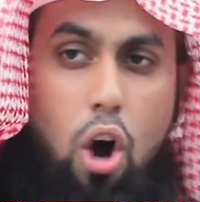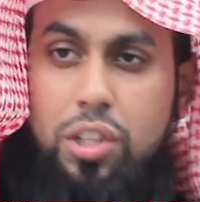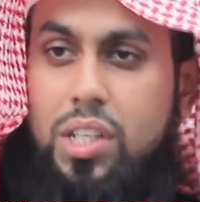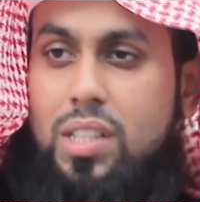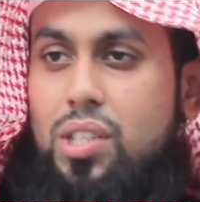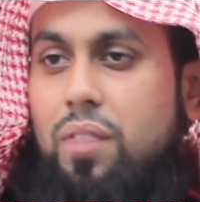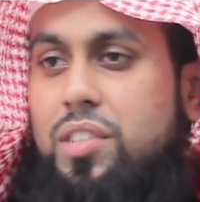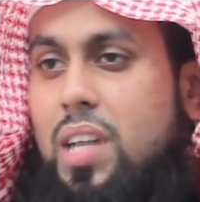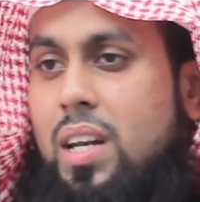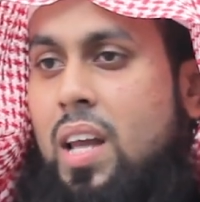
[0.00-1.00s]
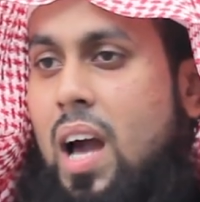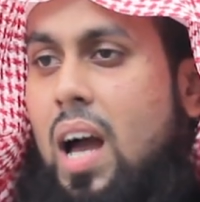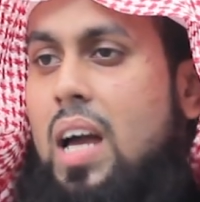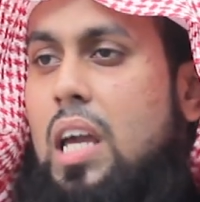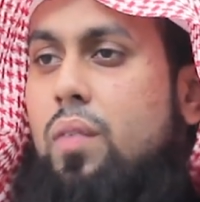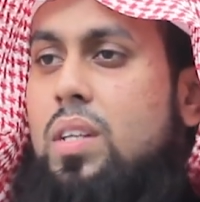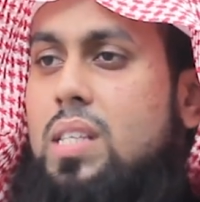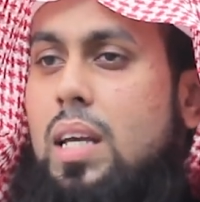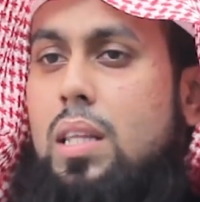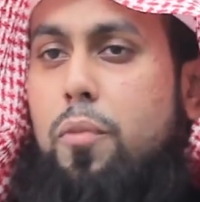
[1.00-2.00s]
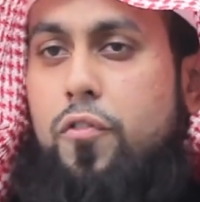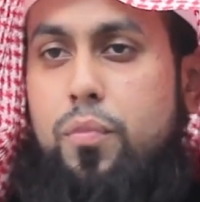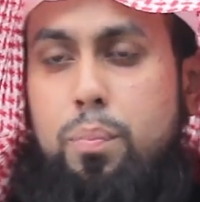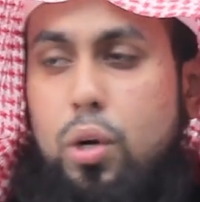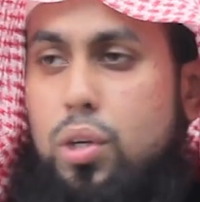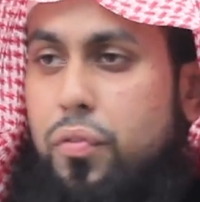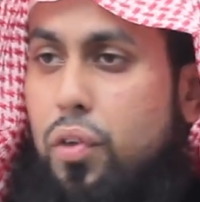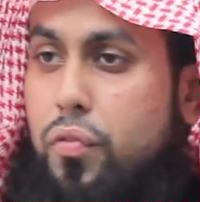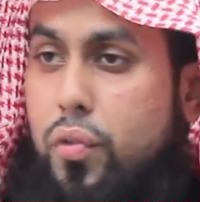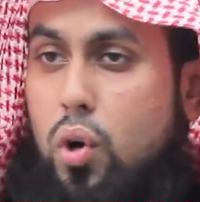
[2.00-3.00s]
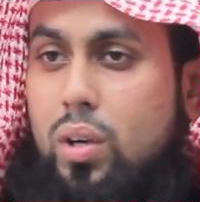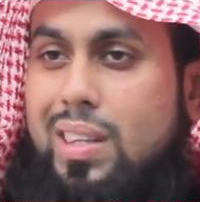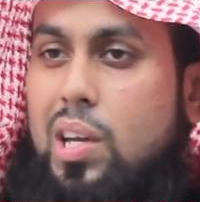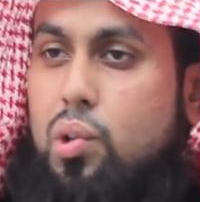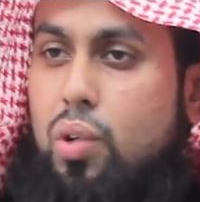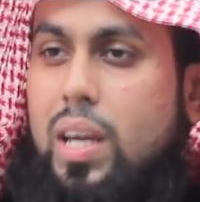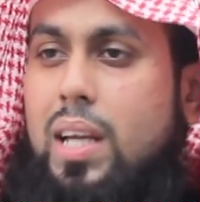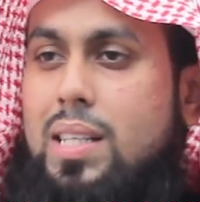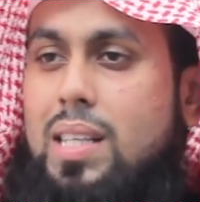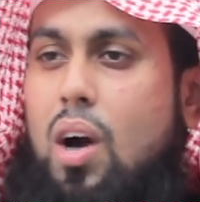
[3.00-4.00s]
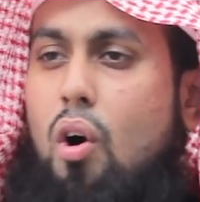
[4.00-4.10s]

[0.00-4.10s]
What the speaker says: orchards of Jannah. He will see the beautiful fruit, the trees,